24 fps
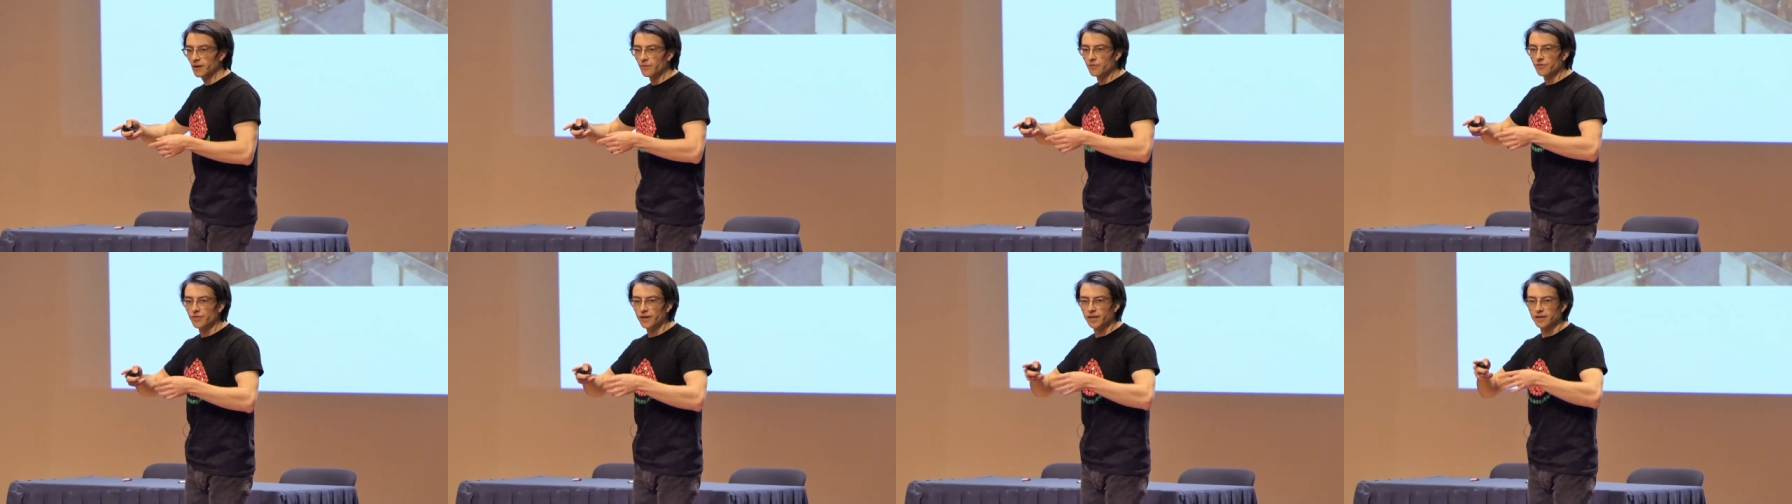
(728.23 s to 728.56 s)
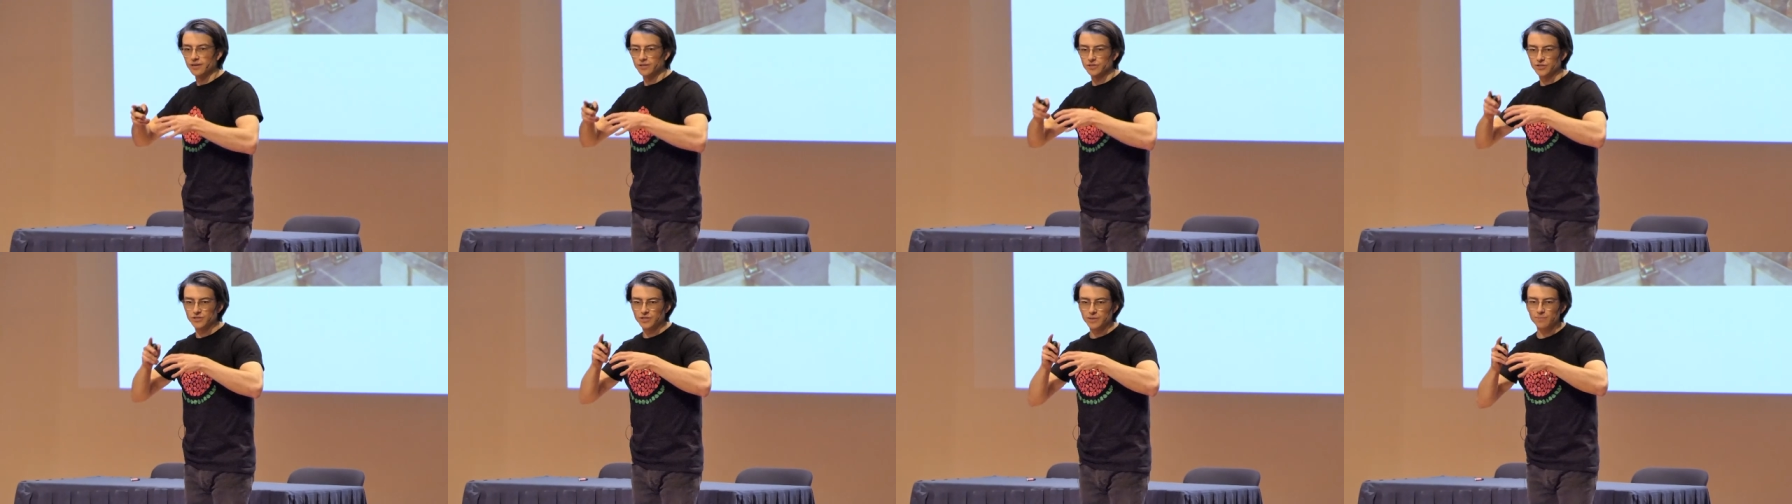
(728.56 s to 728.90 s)
They
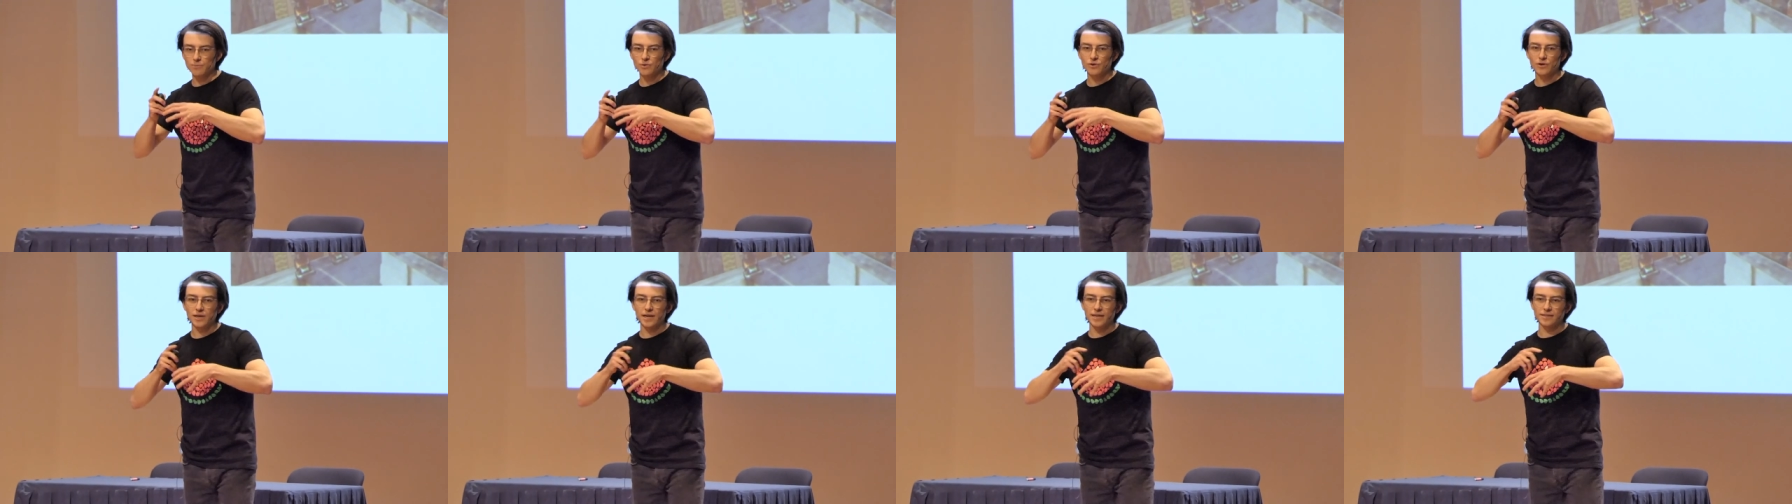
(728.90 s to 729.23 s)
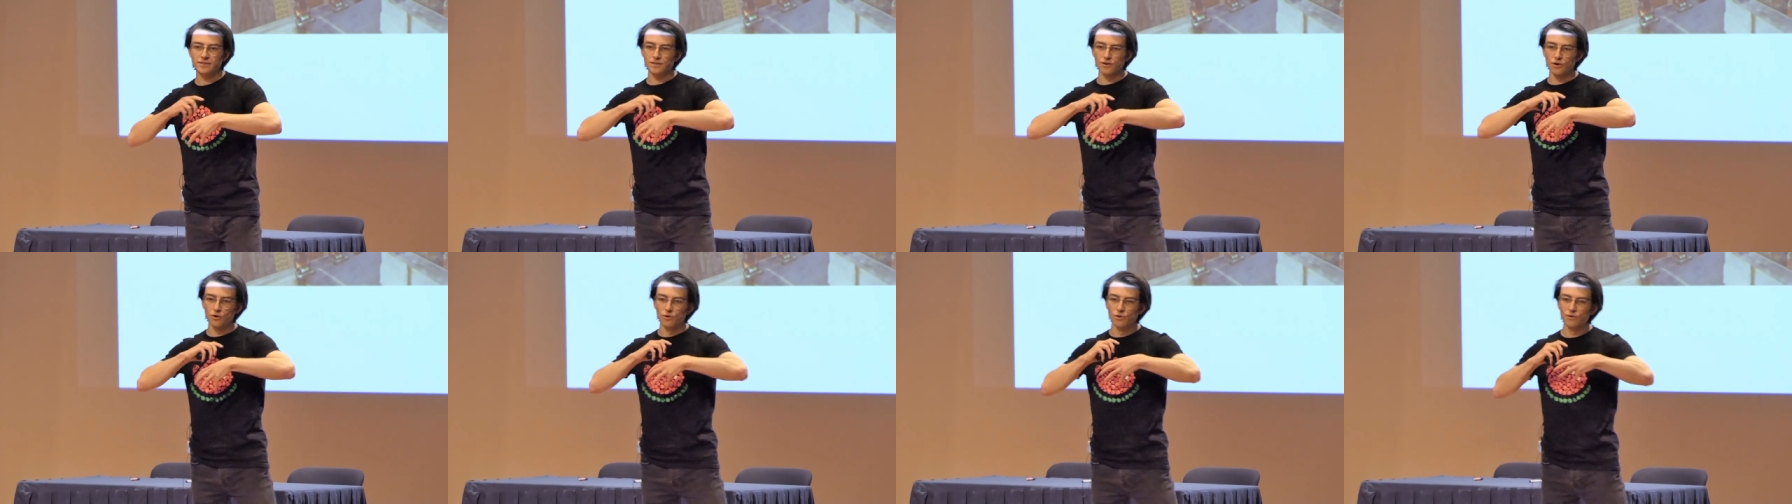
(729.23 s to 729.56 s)
are
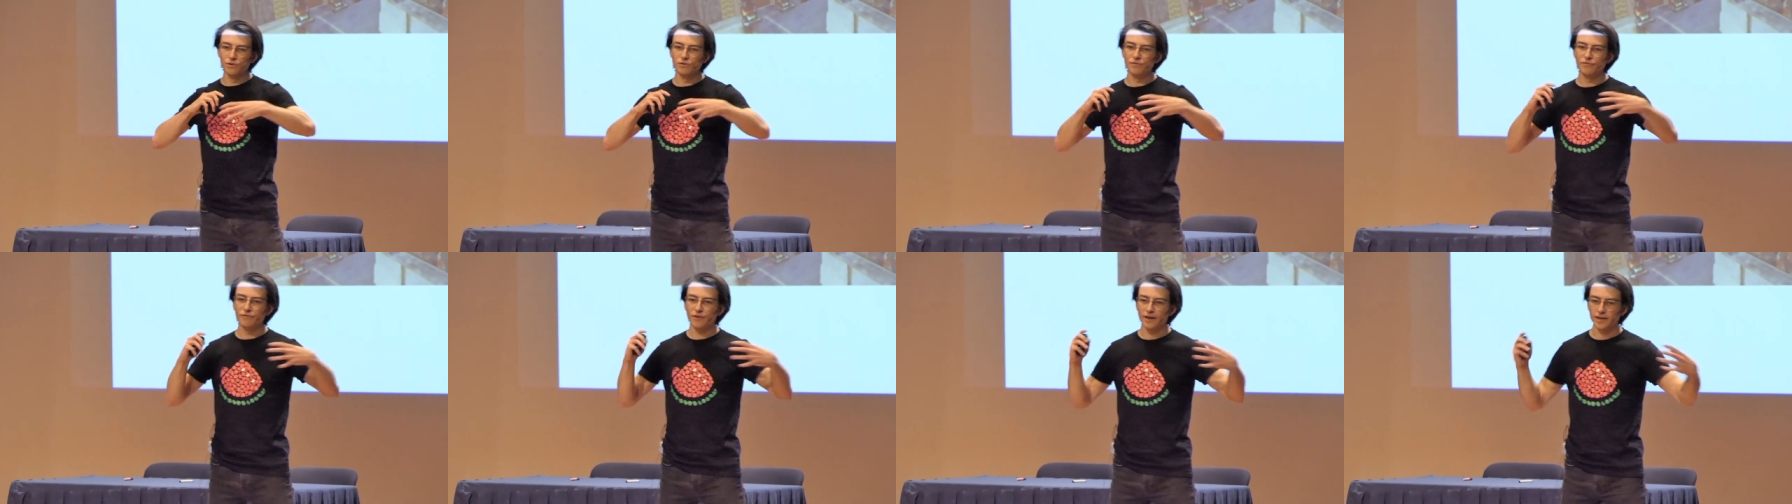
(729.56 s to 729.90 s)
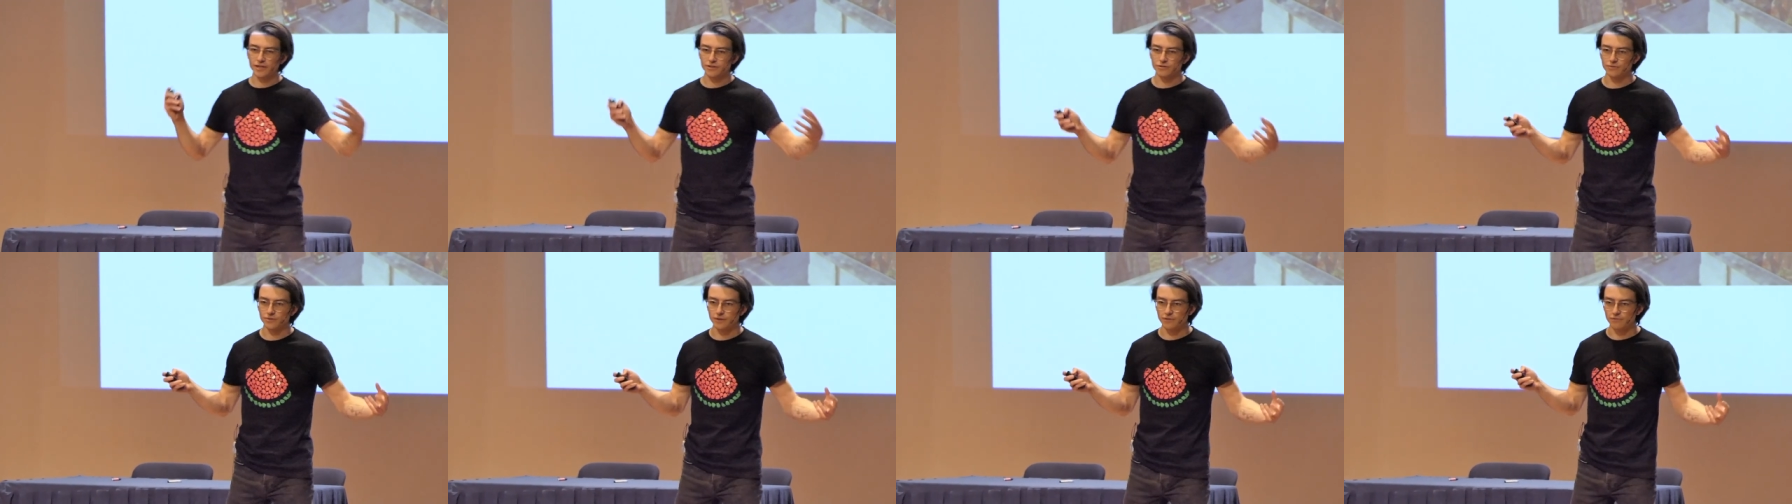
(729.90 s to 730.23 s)
simulating whole
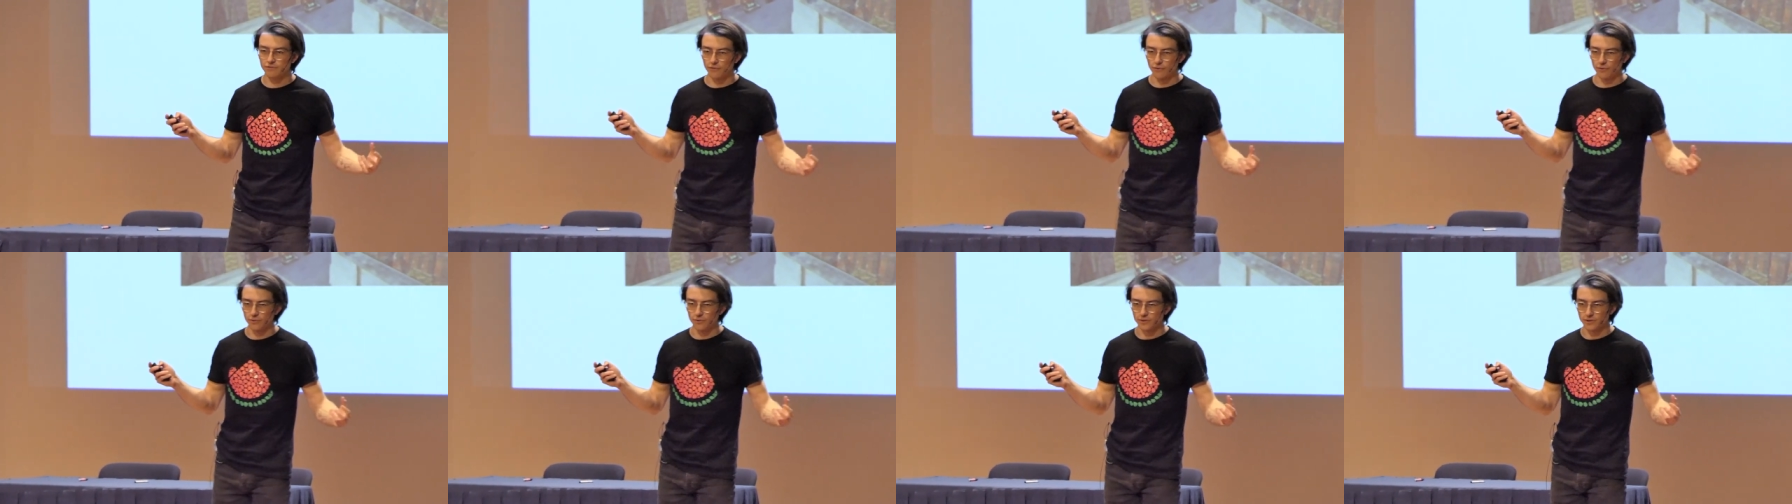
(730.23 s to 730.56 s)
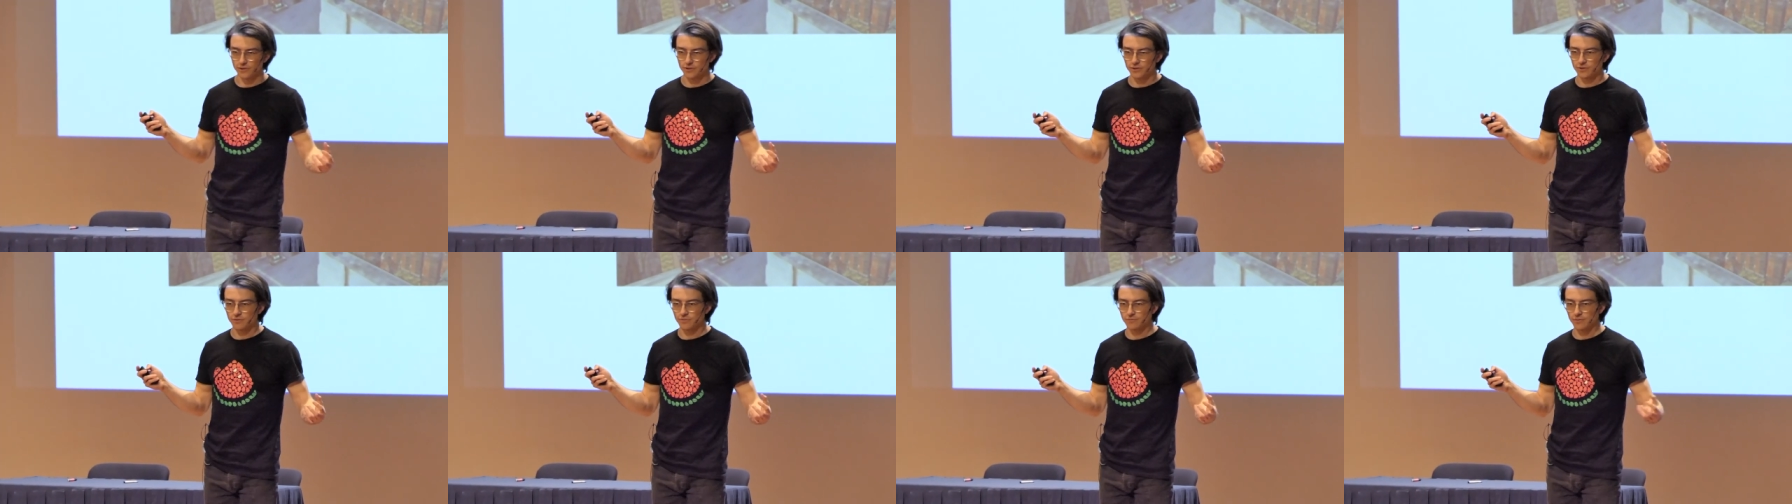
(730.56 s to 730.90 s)
factory
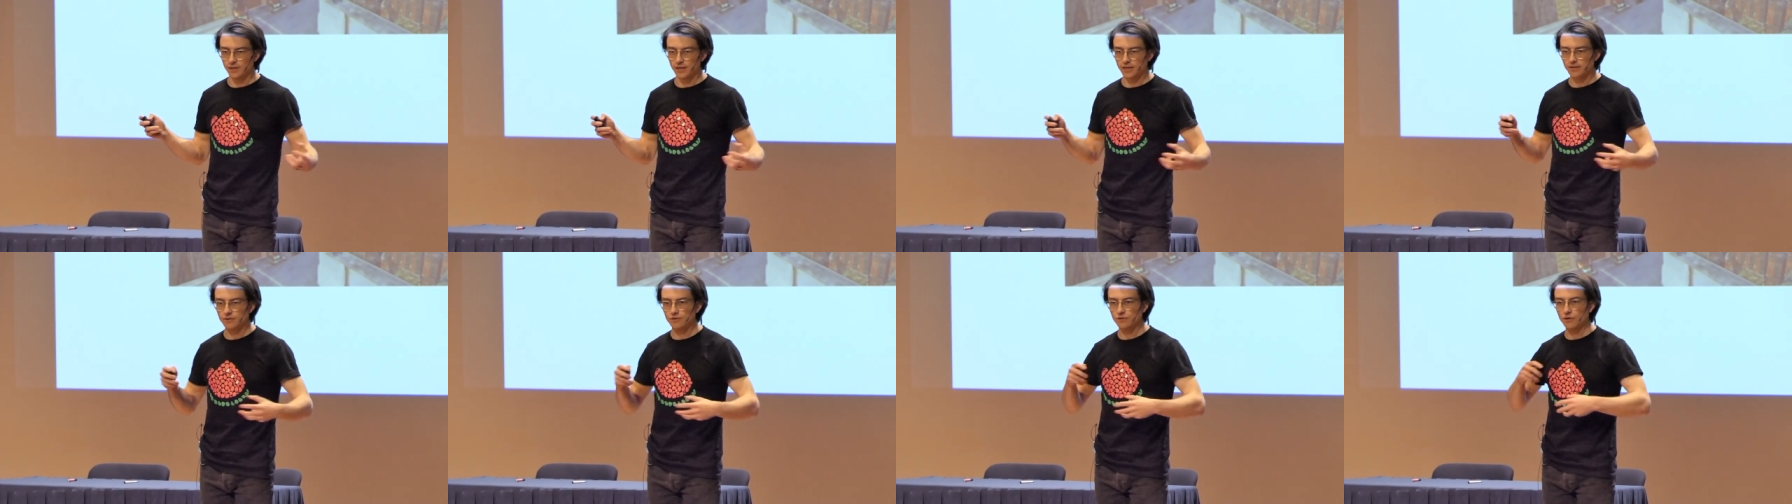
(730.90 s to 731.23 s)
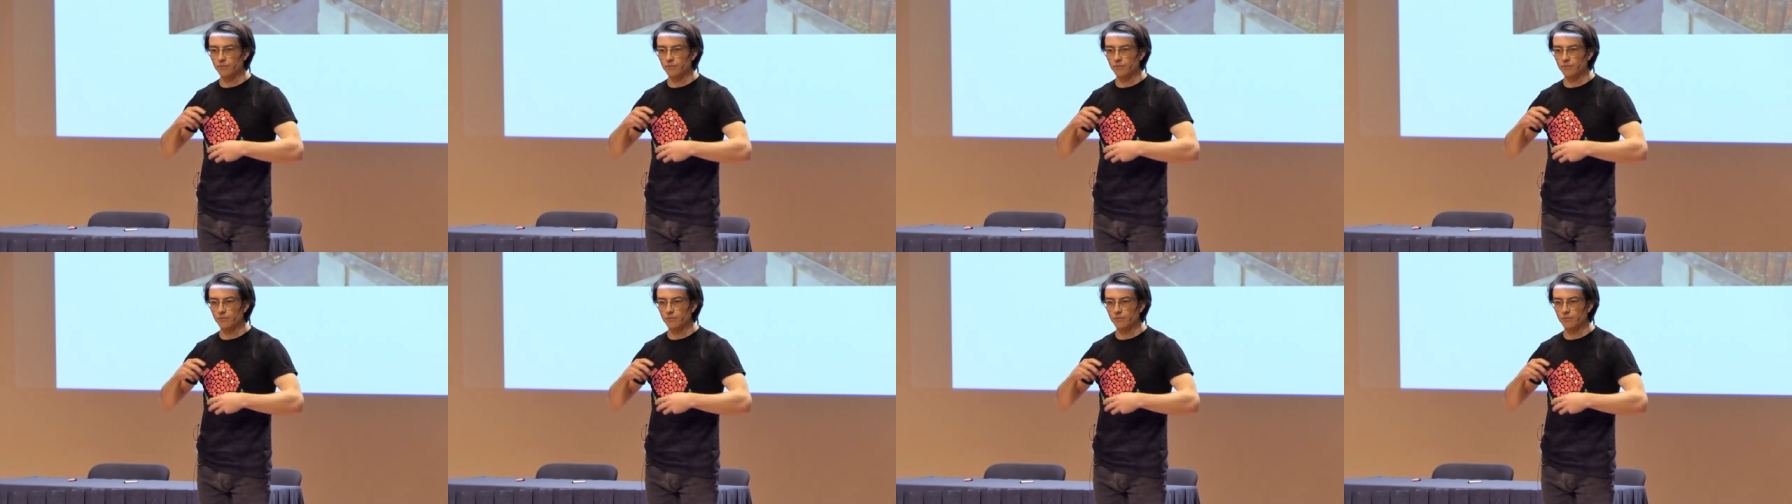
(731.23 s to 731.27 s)
floors, right?